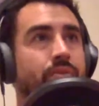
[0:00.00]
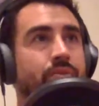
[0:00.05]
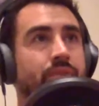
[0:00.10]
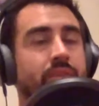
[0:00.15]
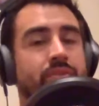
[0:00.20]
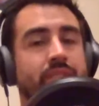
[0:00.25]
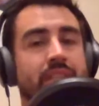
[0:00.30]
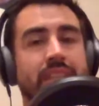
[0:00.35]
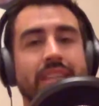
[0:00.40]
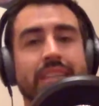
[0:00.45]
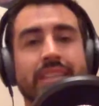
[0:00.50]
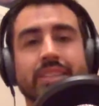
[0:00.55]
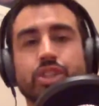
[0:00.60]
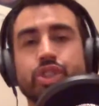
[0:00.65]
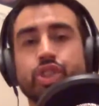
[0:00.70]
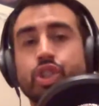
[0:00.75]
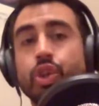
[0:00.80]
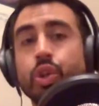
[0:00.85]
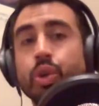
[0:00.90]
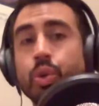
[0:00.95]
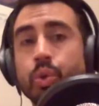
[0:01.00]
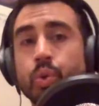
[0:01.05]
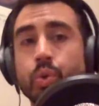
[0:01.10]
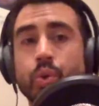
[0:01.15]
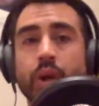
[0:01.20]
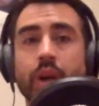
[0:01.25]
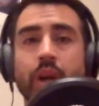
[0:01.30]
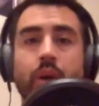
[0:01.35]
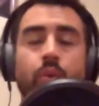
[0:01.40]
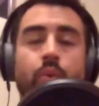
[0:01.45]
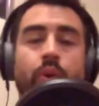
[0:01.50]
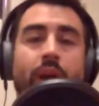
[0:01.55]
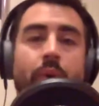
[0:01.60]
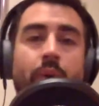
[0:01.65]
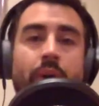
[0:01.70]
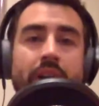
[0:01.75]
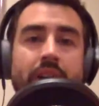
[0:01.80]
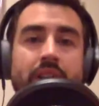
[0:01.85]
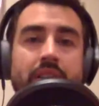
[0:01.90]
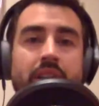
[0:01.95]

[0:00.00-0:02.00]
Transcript: 52, what I wanted to